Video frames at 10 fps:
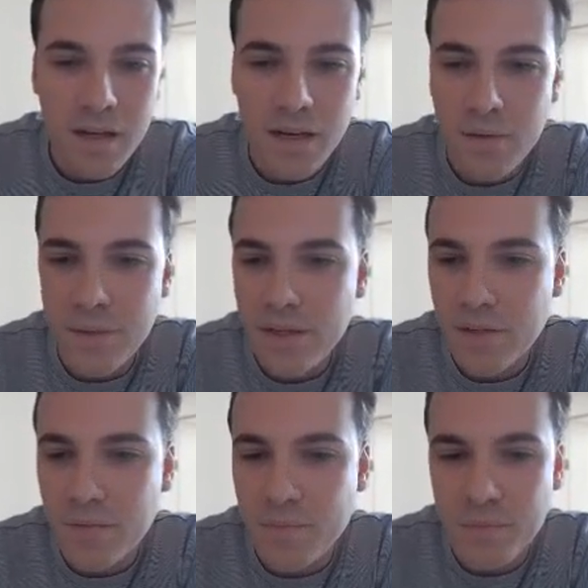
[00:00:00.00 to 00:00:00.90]
And there we
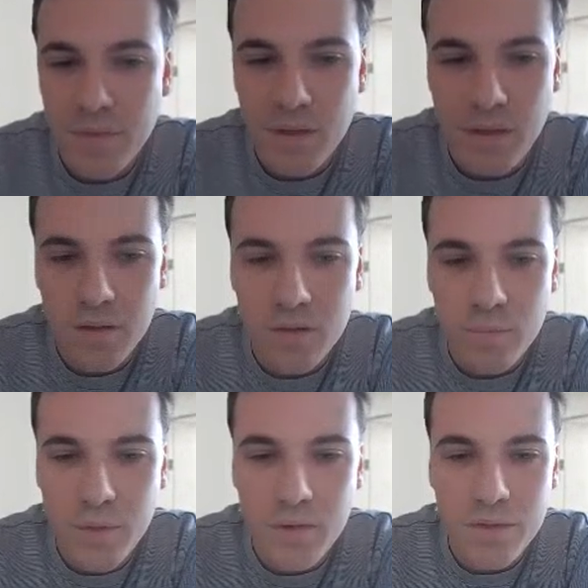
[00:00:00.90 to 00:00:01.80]
go. All the
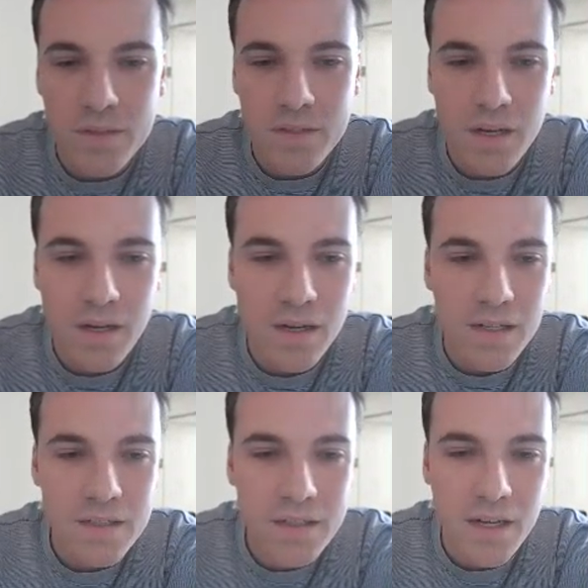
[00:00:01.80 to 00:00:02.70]
components are
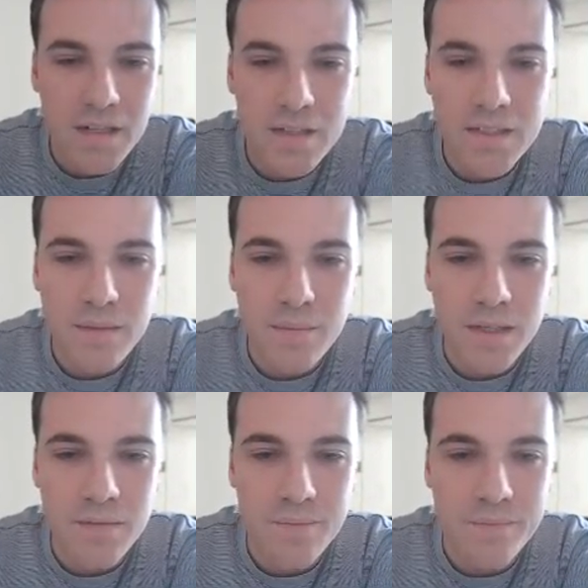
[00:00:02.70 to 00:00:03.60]
inside assembly.